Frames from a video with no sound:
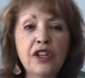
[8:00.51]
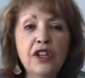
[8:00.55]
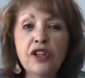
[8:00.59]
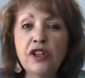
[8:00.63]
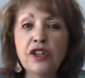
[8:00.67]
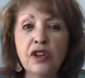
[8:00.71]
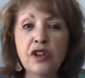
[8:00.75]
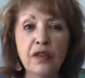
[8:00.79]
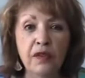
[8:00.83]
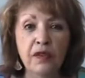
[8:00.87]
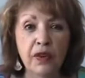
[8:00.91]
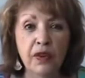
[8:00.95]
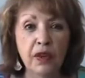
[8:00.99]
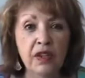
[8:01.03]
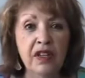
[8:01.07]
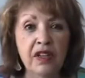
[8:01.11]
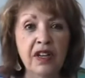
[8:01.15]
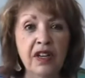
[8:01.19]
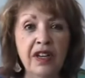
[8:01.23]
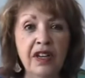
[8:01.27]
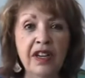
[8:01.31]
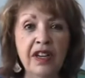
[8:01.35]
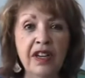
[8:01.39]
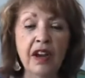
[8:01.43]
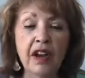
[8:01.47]

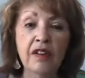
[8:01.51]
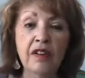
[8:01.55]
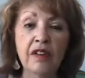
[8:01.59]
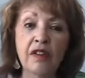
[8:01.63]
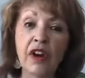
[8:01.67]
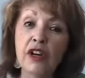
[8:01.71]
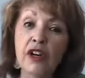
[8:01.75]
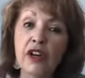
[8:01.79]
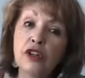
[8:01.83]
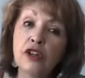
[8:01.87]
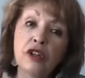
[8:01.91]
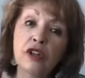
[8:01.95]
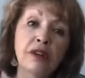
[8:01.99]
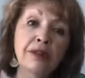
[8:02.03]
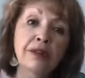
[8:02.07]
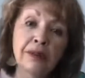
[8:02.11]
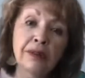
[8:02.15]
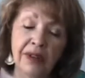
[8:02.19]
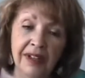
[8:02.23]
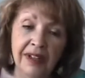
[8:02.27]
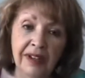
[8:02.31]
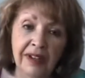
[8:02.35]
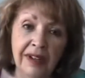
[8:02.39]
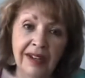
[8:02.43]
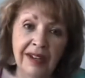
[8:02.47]
diversity of our
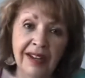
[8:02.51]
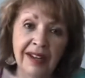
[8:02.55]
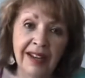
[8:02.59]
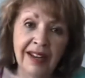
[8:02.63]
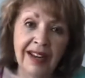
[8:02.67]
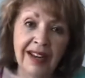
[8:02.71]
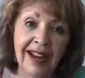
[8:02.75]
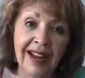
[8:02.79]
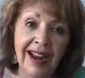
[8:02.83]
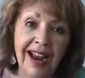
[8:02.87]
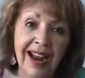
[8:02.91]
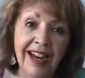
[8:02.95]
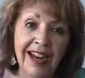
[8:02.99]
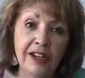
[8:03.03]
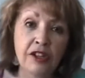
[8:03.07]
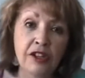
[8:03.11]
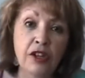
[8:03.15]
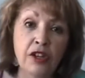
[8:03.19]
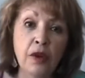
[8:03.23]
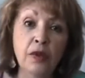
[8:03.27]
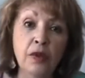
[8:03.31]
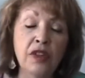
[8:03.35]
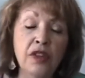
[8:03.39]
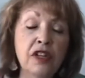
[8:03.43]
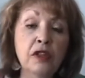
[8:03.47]
children. And
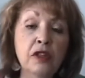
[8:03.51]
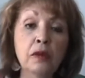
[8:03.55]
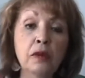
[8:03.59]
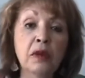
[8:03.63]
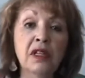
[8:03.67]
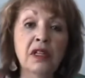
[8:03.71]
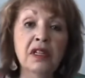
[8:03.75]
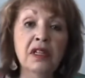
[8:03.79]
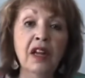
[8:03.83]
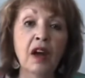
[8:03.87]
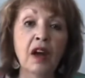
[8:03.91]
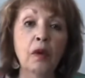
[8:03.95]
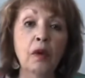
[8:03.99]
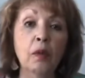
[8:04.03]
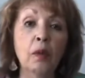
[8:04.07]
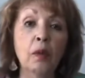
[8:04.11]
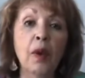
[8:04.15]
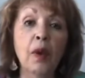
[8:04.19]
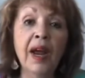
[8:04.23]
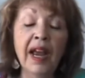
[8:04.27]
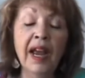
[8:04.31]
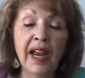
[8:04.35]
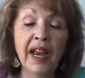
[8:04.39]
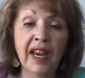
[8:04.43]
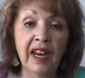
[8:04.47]
so this was a
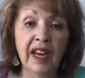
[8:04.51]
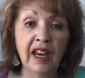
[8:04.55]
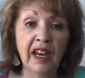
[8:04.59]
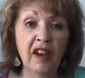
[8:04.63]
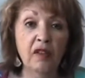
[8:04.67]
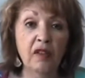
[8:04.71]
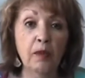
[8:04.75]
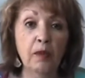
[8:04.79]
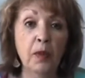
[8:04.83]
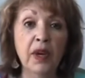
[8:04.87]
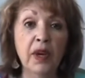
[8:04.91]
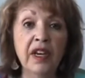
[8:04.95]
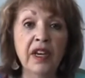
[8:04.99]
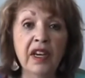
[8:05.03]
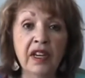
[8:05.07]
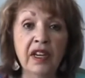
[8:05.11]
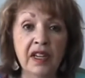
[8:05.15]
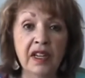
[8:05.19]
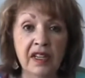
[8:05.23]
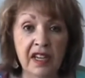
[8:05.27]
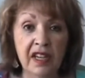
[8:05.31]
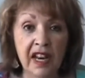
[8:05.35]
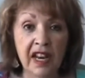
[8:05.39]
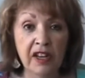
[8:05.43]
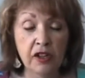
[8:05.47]
way of bringing
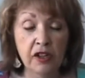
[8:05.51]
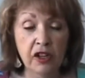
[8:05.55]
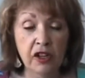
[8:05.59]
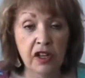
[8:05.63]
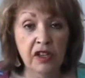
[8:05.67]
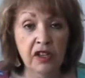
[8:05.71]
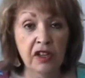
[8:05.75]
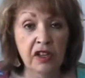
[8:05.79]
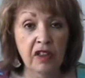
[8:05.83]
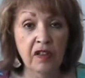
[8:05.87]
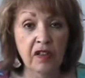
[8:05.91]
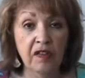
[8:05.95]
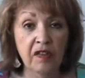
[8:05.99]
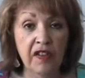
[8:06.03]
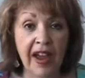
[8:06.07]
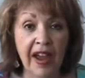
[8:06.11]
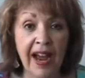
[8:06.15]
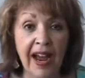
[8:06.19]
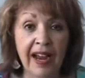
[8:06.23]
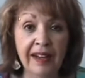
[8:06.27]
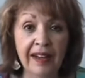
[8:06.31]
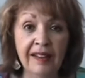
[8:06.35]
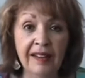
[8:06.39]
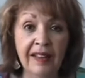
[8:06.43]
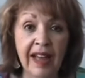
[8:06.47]
attention to the
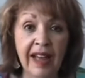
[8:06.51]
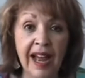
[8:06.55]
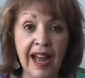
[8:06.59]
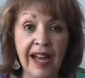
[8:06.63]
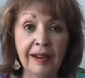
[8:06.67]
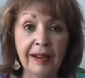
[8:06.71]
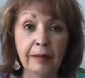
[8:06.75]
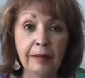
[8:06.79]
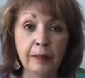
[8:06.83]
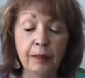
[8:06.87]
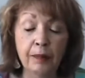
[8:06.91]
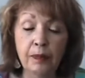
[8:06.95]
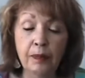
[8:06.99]
fact that